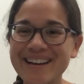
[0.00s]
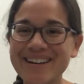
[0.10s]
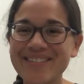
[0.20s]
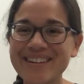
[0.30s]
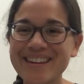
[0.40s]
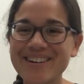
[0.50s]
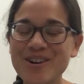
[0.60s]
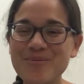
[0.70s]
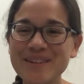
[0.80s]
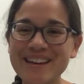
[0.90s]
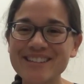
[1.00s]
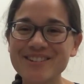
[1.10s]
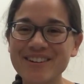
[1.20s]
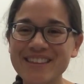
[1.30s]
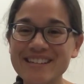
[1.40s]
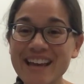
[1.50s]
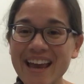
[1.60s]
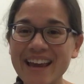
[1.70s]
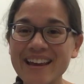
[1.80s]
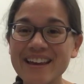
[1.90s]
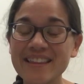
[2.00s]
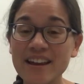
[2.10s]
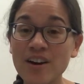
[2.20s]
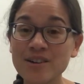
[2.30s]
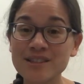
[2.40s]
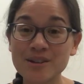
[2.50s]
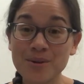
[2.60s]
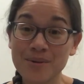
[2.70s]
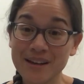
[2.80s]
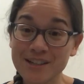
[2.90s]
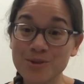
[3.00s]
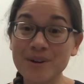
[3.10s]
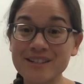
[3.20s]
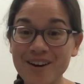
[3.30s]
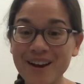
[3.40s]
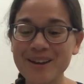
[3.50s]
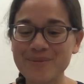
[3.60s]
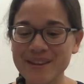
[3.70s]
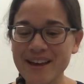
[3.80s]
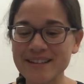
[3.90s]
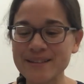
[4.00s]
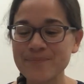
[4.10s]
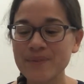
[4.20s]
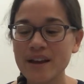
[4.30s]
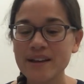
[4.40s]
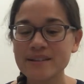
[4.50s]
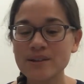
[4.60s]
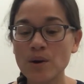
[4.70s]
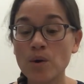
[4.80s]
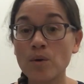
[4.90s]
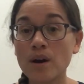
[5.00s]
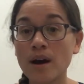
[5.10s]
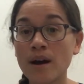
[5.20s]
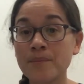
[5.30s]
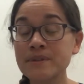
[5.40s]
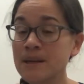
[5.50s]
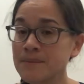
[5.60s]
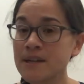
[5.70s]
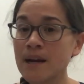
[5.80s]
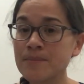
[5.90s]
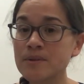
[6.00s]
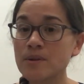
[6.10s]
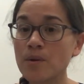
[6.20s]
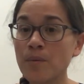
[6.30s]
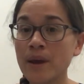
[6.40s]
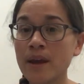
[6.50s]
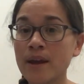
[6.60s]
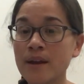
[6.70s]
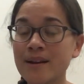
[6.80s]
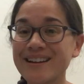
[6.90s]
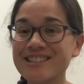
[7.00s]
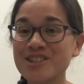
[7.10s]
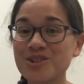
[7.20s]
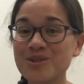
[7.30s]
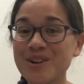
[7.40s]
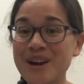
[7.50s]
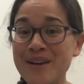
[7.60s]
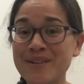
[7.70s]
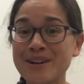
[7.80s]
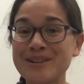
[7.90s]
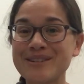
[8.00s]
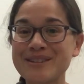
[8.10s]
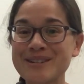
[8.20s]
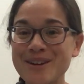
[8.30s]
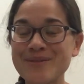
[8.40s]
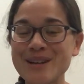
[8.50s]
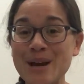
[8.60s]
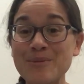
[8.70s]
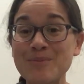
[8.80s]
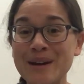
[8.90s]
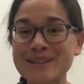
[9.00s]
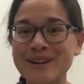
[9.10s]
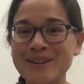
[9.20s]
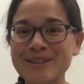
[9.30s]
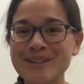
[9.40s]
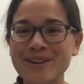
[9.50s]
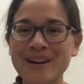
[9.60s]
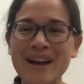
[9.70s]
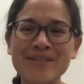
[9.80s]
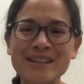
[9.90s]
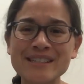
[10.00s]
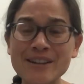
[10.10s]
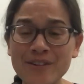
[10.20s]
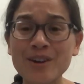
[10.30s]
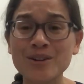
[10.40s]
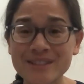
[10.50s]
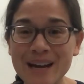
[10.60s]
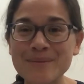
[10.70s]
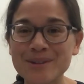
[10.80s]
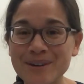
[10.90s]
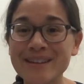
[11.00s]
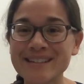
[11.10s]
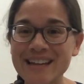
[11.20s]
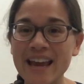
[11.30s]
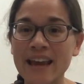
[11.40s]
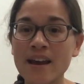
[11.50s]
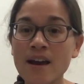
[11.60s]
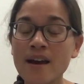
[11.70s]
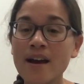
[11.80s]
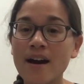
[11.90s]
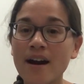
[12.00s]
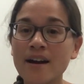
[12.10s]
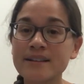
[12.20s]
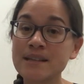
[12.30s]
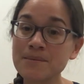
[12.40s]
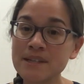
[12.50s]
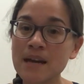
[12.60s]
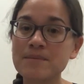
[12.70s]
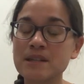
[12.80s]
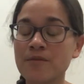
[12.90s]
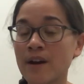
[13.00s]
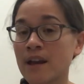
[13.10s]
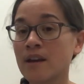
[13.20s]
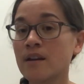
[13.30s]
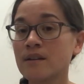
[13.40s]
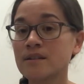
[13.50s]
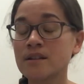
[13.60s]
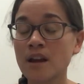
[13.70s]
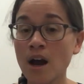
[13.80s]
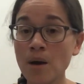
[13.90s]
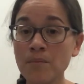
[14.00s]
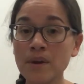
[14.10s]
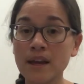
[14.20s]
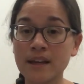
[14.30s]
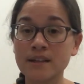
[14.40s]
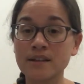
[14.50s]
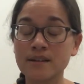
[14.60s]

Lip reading: When they're home with us during the day, they also enjoy talking with us. So sometimes when children are having a tough time, when my daughters are having a difficult time during the day, sometimes if I come and